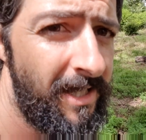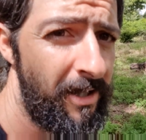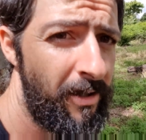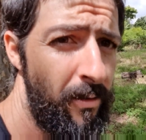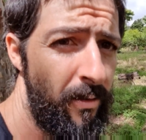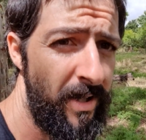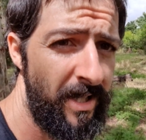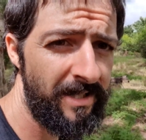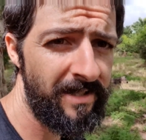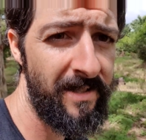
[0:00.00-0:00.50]
a
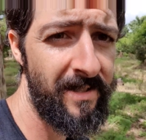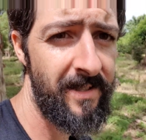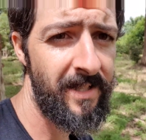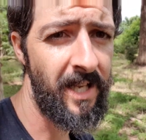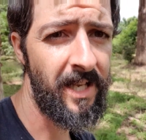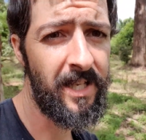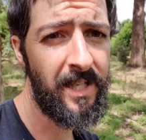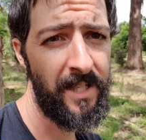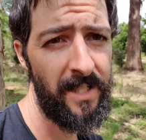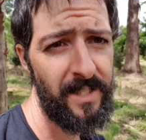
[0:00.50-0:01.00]
green
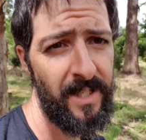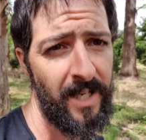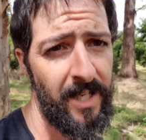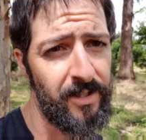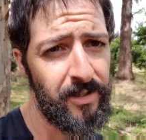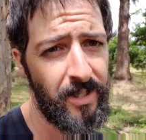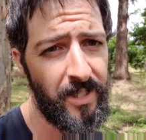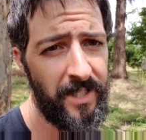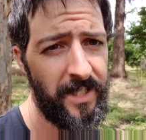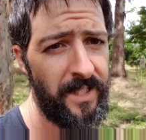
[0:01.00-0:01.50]
state, yeah, you
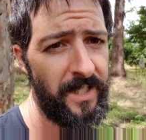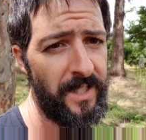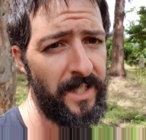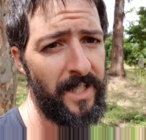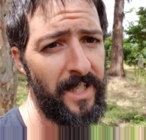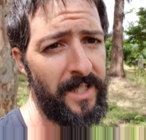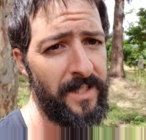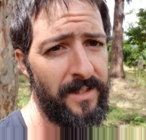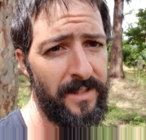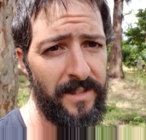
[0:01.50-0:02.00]
can eat it
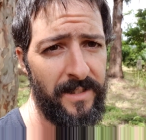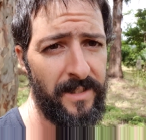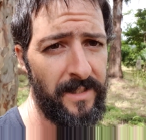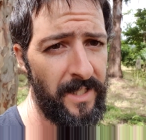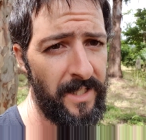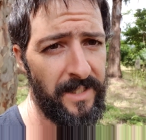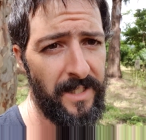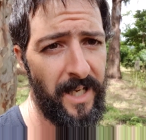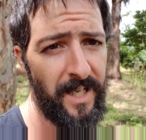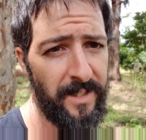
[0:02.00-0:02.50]
and
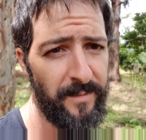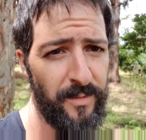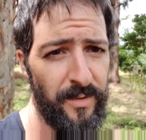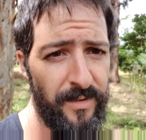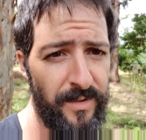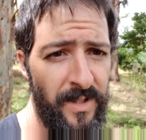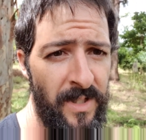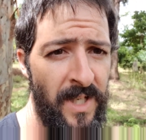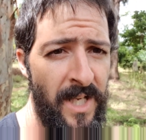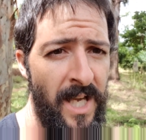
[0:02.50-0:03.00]
the animals.